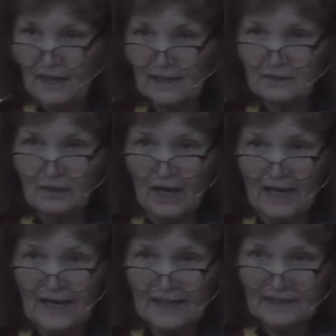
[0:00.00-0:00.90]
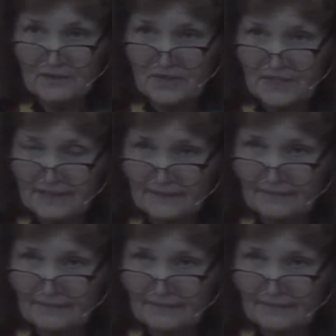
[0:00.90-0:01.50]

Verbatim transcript: our lives.